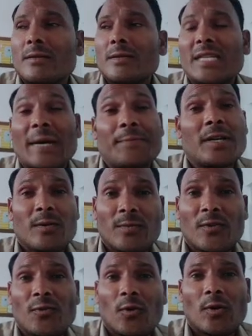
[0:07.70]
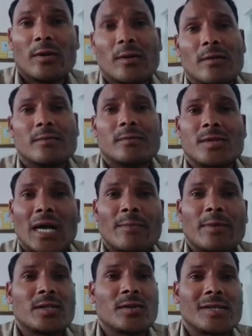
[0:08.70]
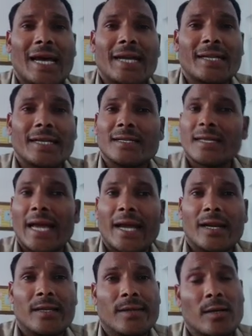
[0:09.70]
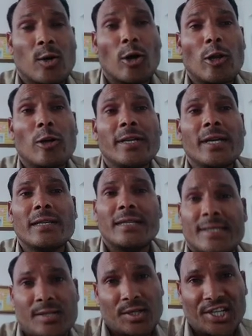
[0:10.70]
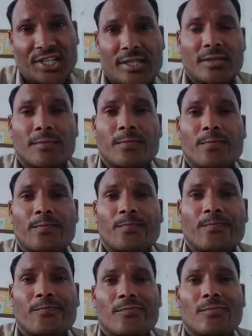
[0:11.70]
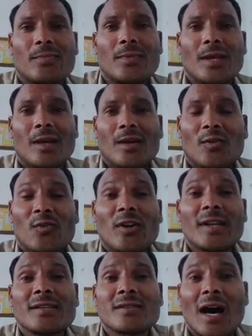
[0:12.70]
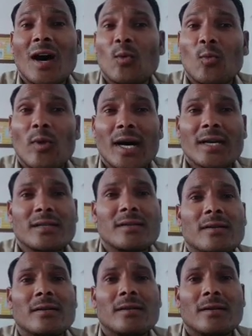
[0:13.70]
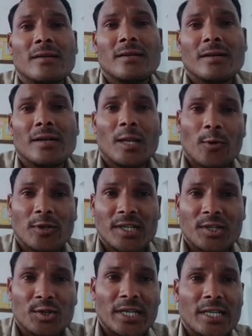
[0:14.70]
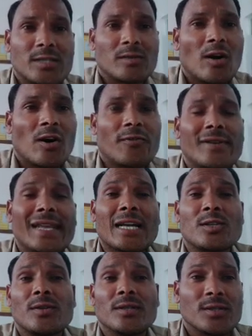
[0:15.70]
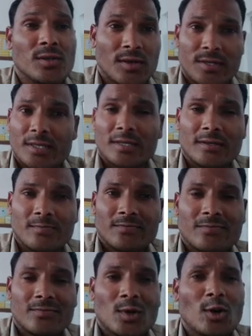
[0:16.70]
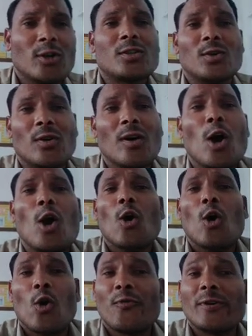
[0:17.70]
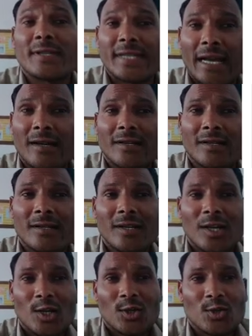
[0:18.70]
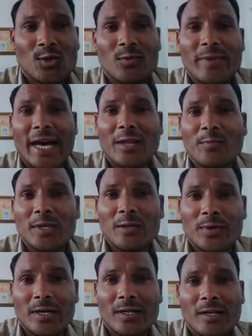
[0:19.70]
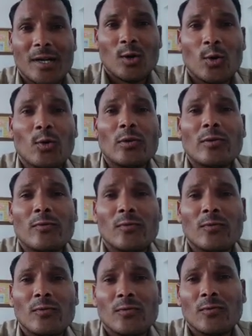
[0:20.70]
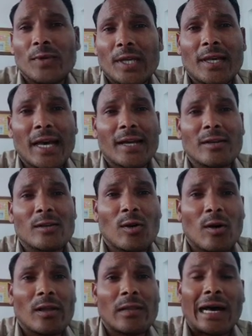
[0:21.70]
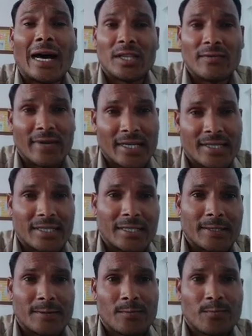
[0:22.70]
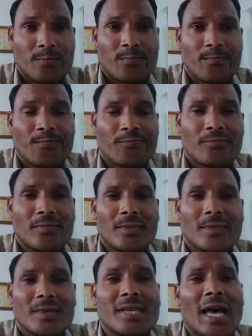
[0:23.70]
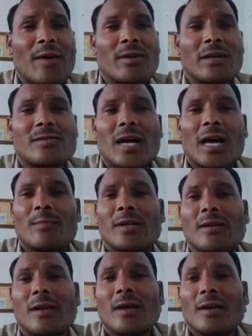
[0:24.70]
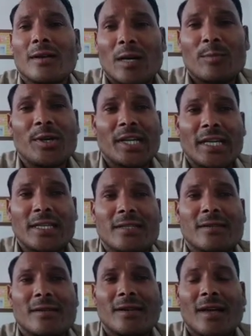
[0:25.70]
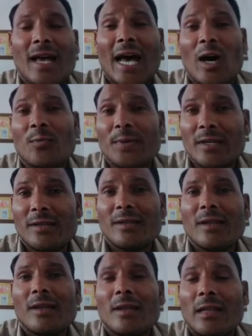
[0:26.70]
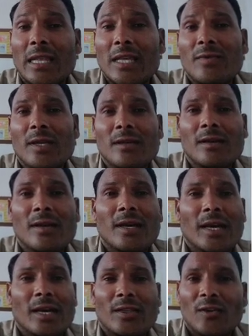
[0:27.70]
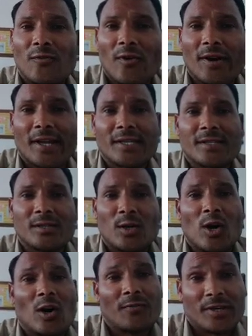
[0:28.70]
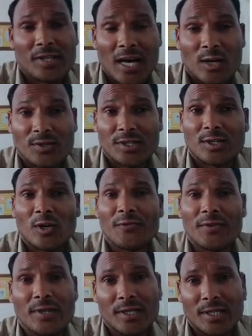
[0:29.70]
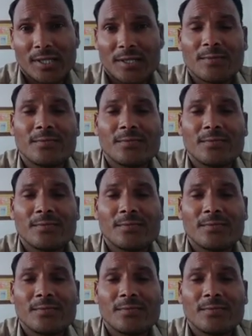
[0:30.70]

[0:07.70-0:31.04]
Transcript: chapter number 4, Tribal Societies and the Colonial States. Forests are vast repositories of natural resources, also offer shelter to many people who we can call Adivasis. Several tribal communities have been living in the forest of the thousands of years.